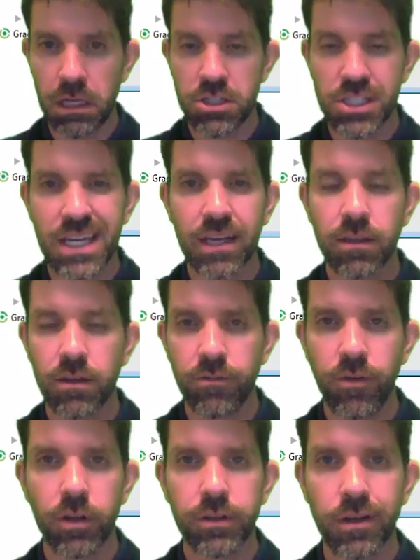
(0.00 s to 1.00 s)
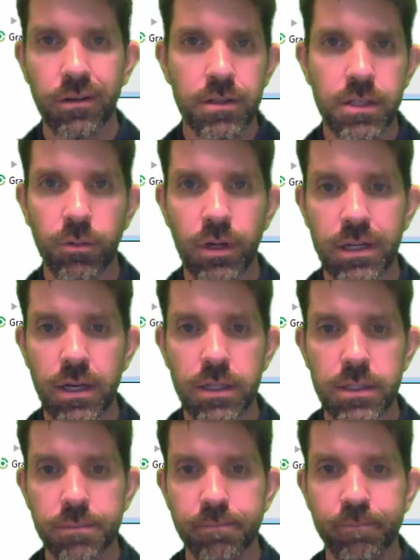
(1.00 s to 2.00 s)
I'll, just take the default there and see what it
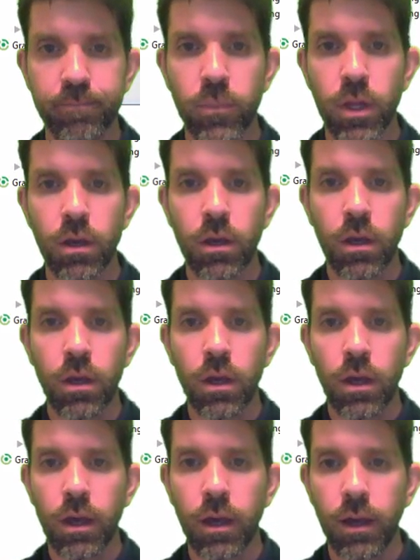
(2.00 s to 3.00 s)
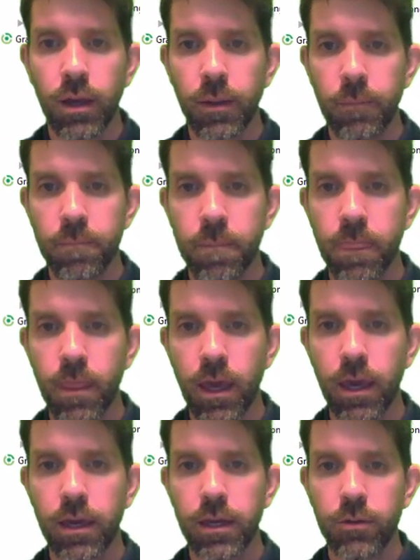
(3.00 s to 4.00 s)
does. Um,
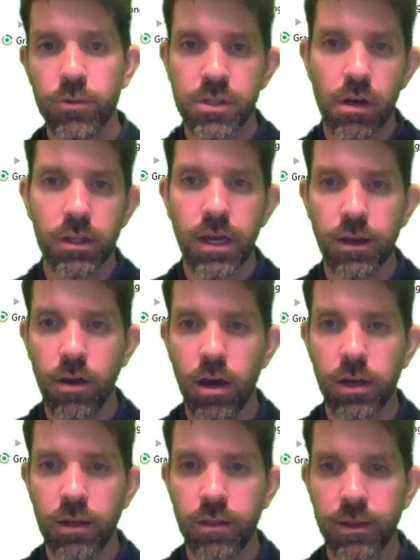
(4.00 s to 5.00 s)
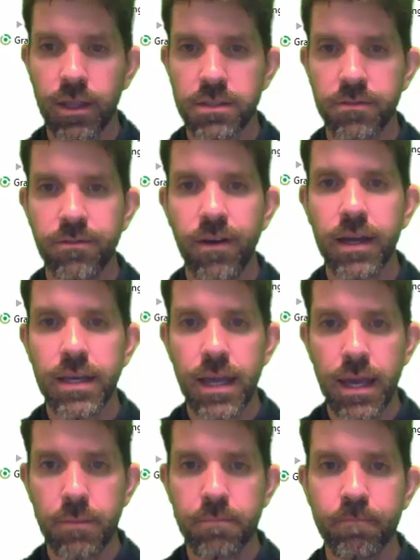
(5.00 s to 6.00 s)
and it was called icon. I think that's a fine
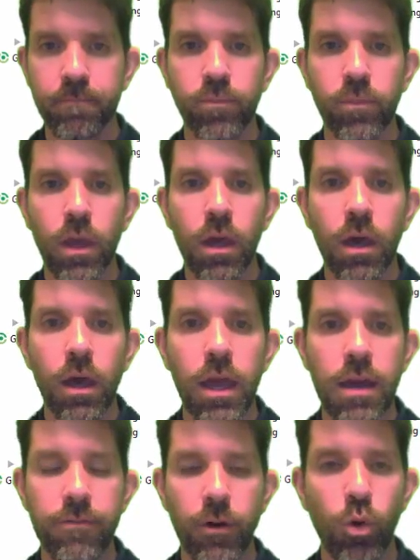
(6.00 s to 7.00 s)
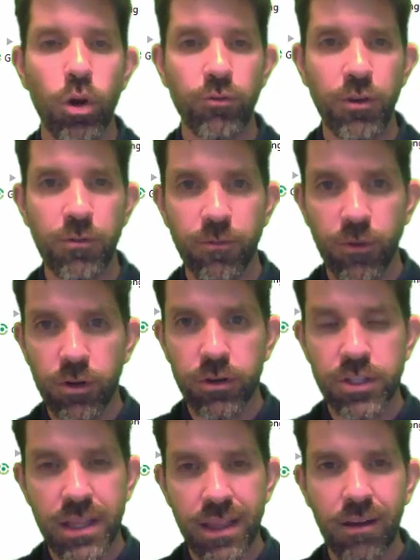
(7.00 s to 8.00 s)
name. If I want to refer
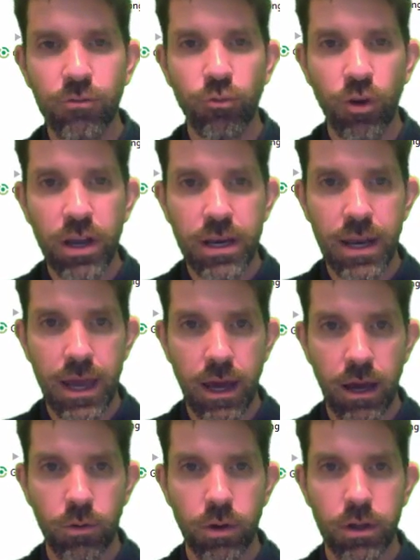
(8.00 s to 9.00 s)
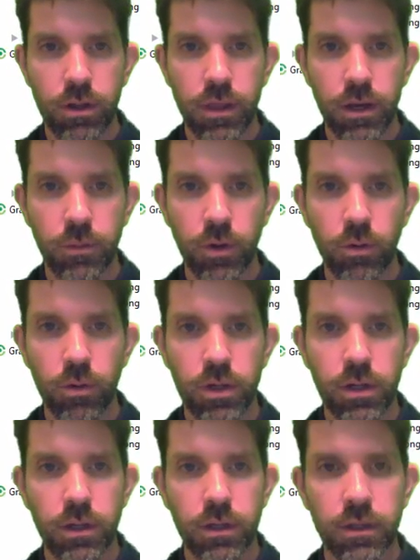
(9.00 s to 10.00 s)
to that right now, then I'm going to